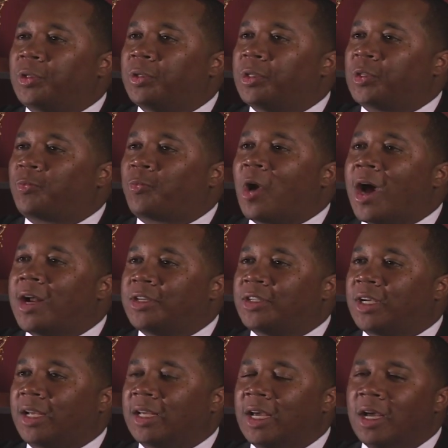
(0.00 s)
to this
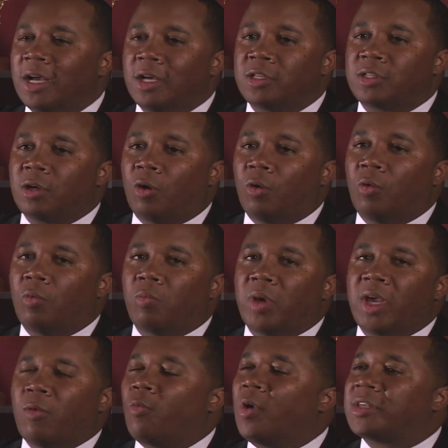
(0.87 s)
project. So
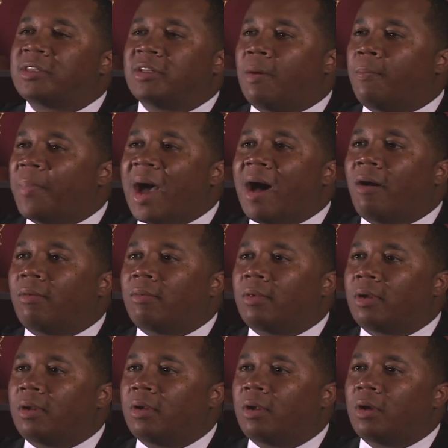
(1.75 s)
it wasn't about